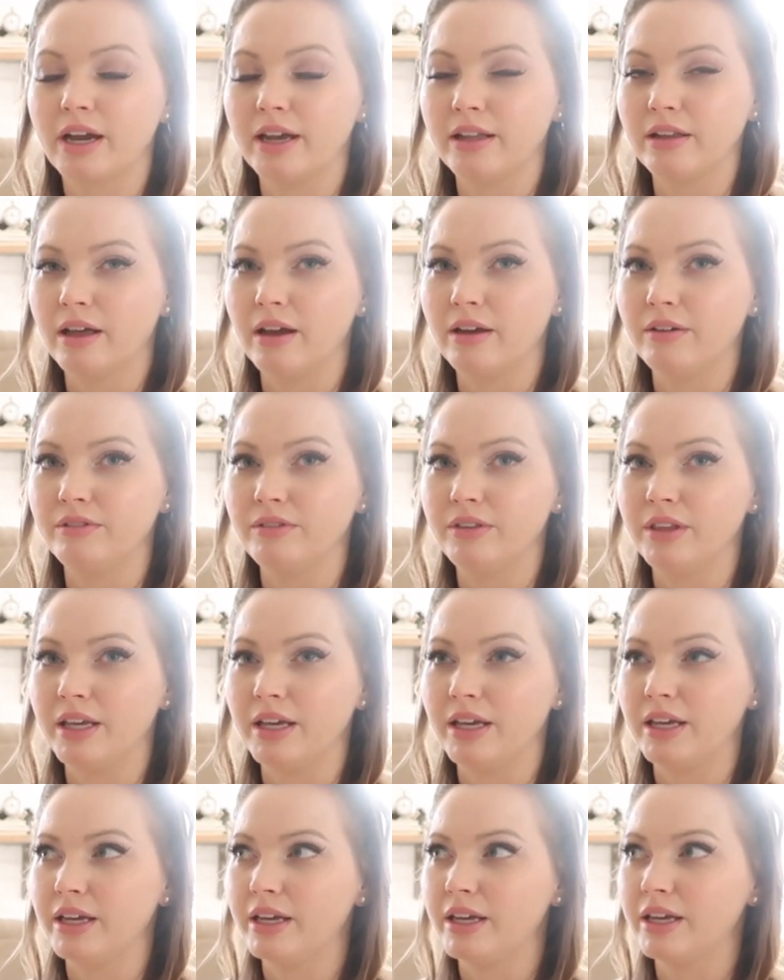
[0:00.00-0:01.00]
I love
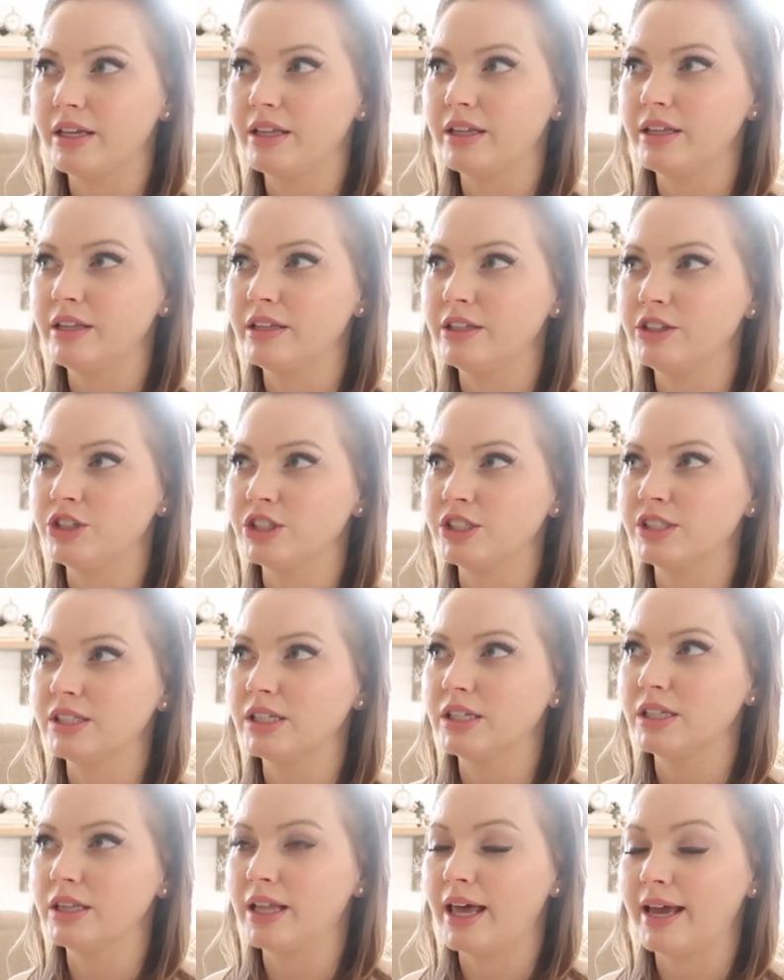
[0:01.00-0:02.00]
just
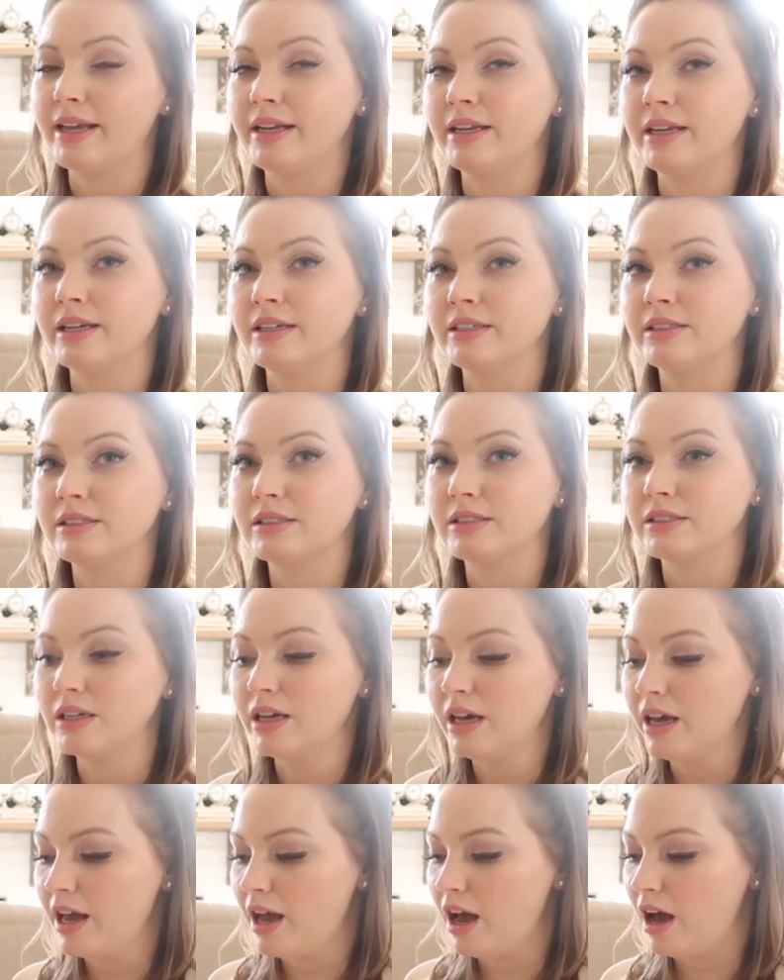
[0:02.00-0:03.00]
the lightness
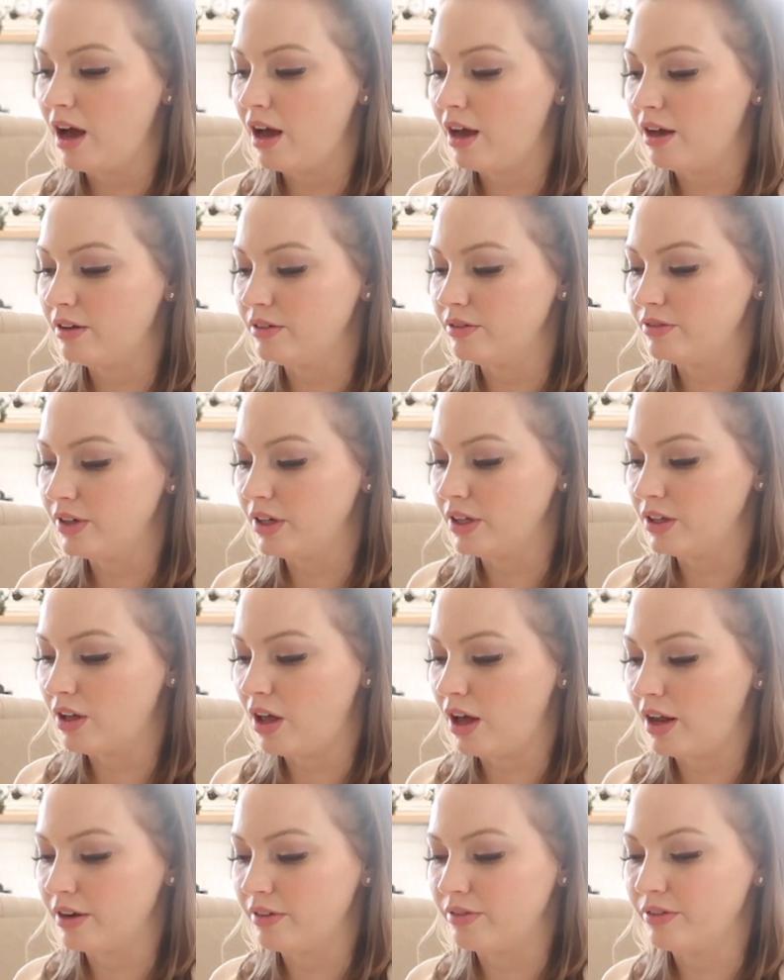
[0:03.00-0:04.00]
of a
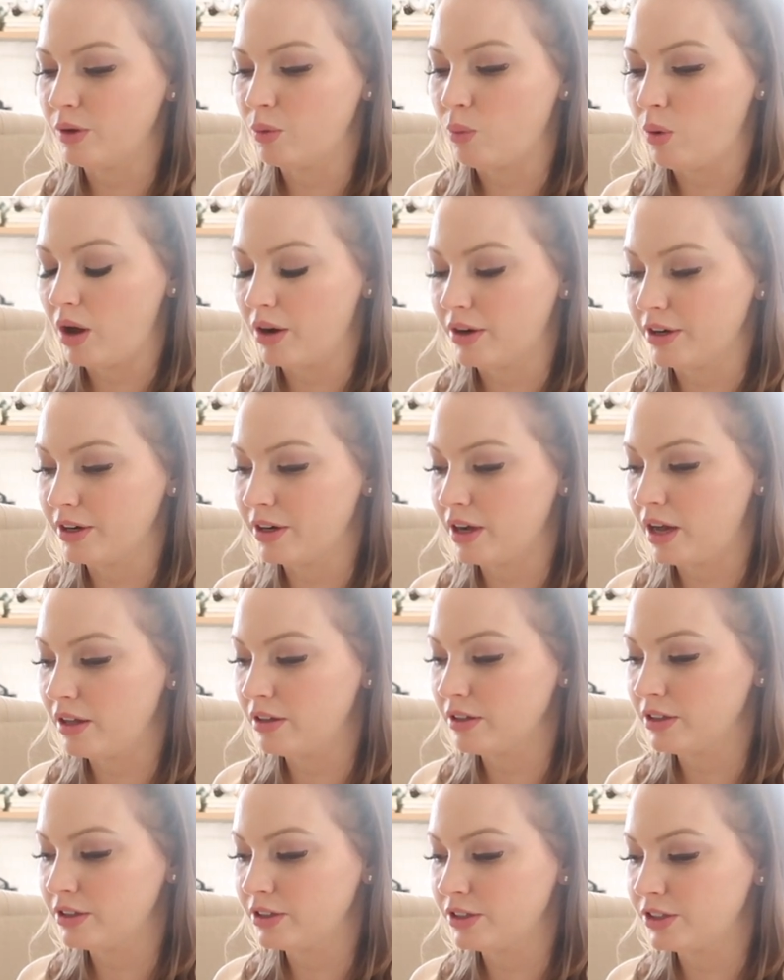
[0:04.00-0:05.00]
lot of the
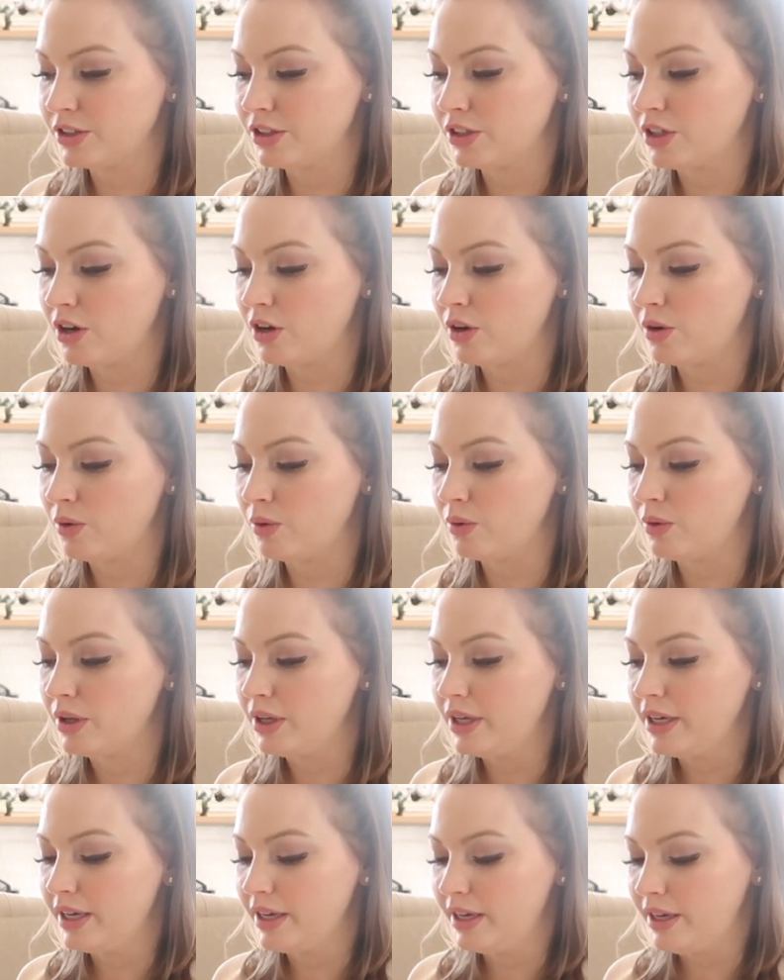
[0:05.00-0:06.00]
watercolors. So
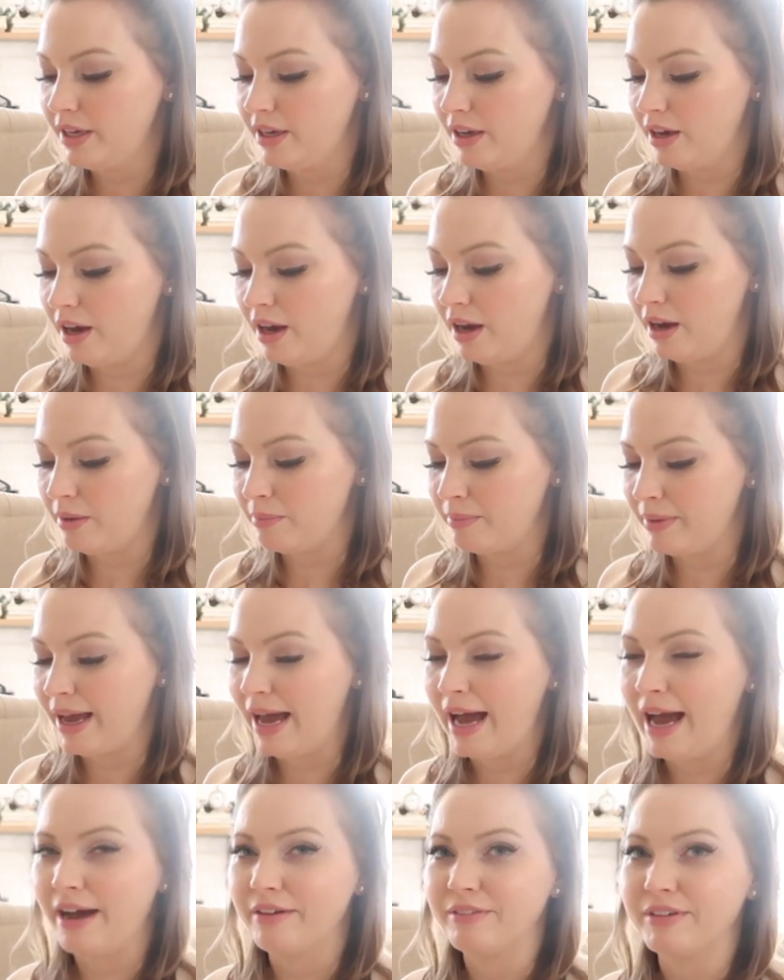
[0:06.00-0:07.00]

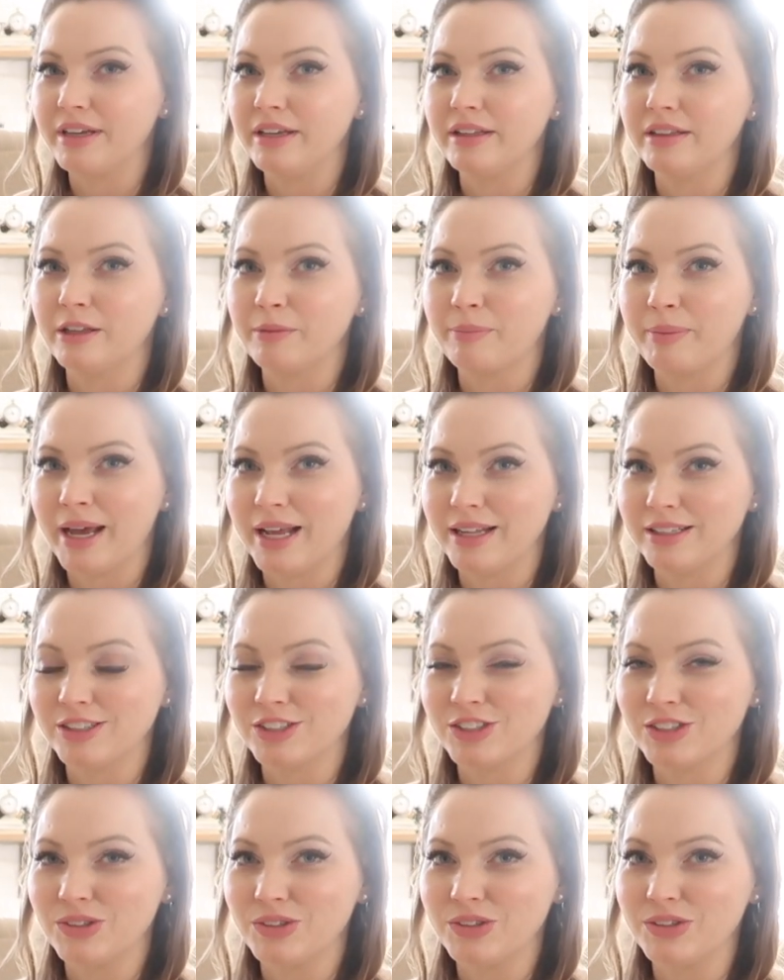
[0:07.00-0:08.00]
having the
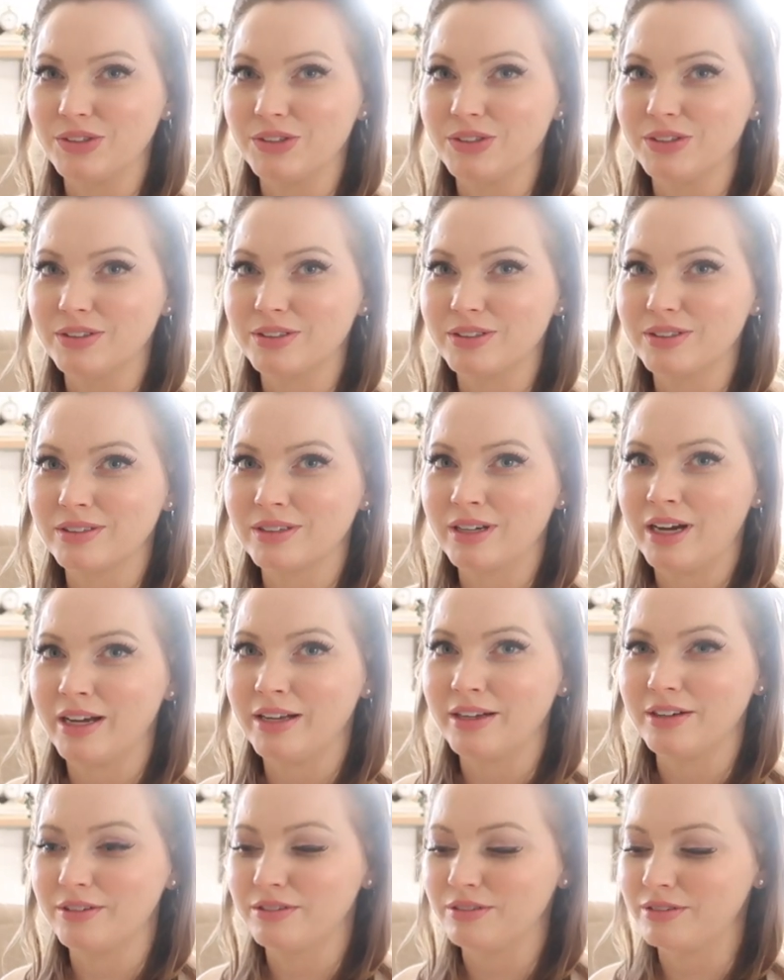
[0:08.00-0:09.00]
pencil
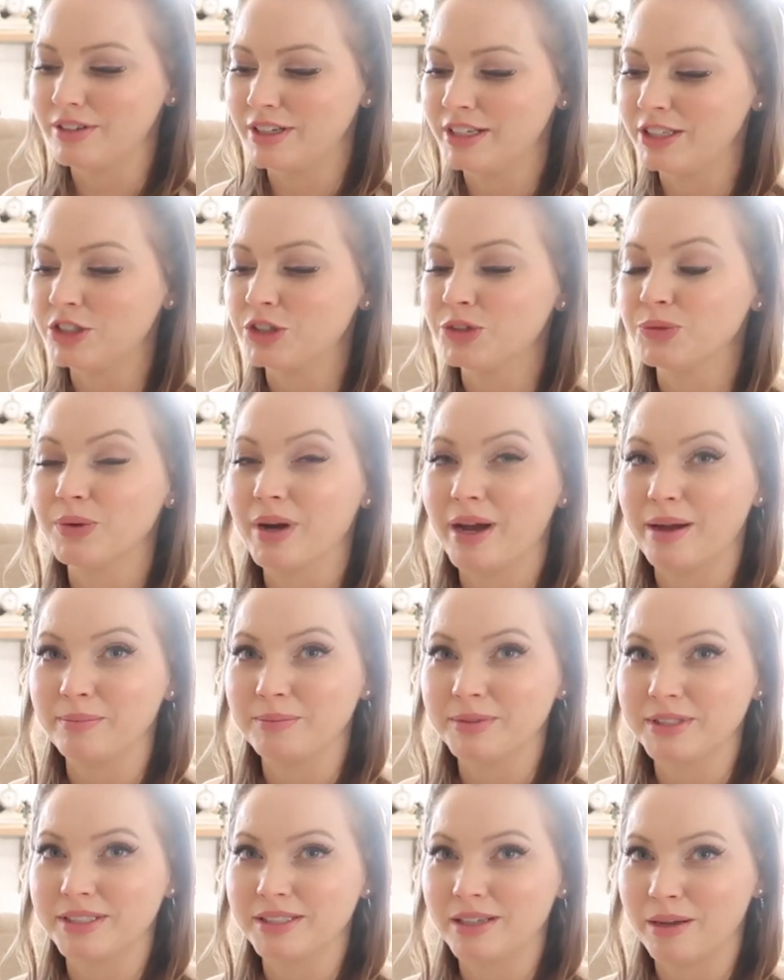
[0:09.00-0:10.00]
kind of
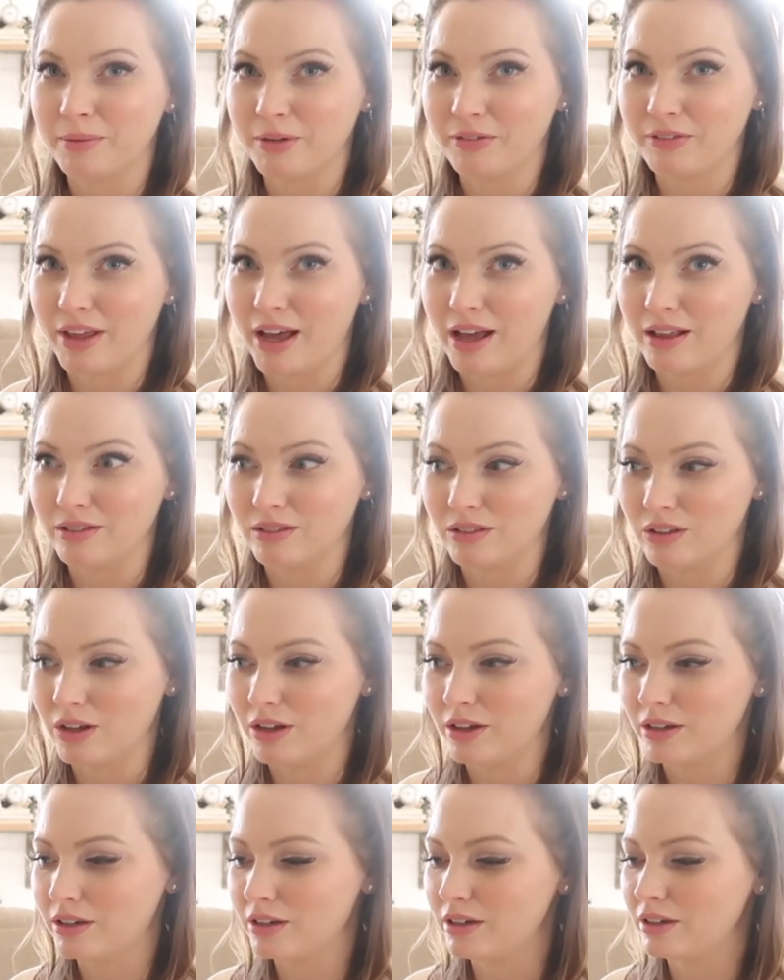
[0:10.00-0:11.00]
interrupts some of that
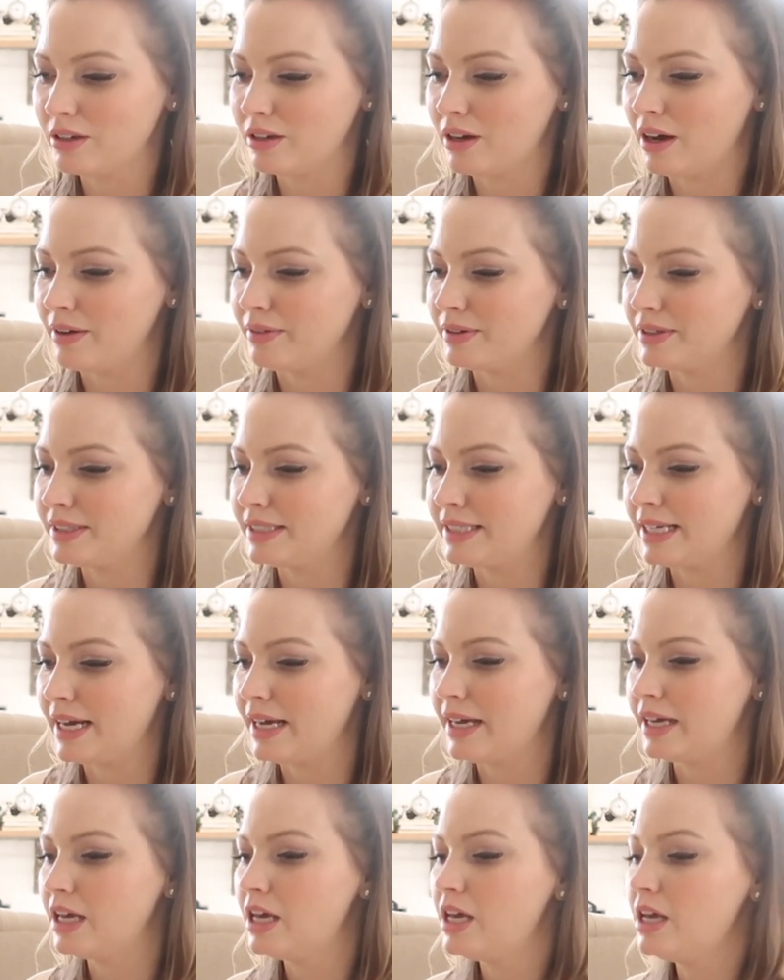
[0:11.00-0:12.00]
look, I would
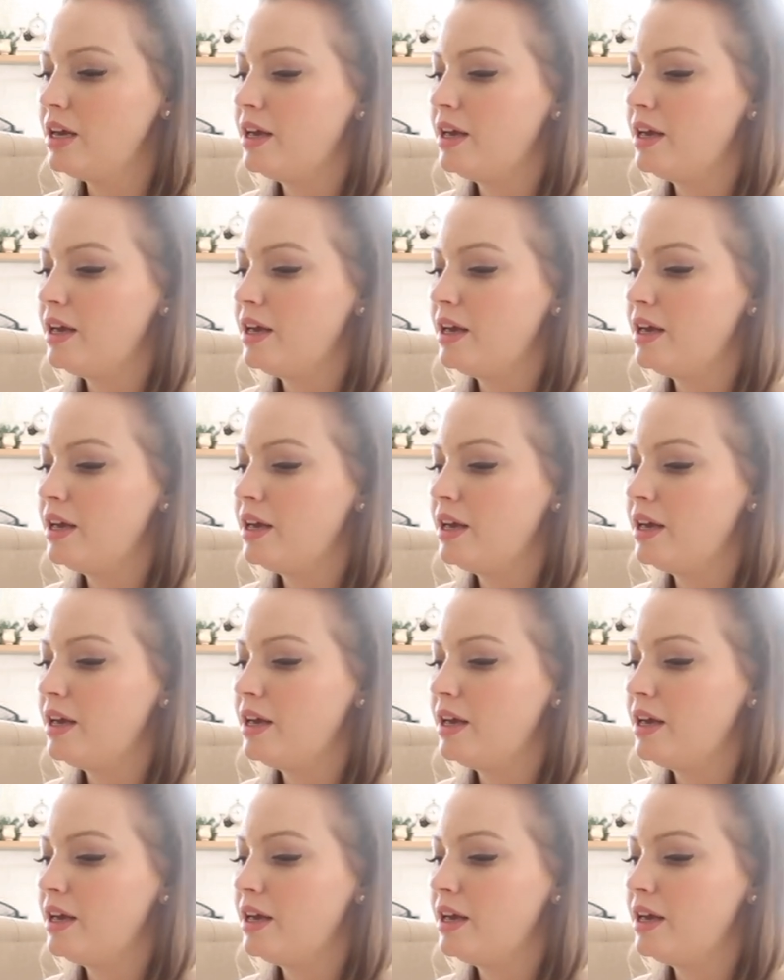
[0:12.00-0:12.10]
say.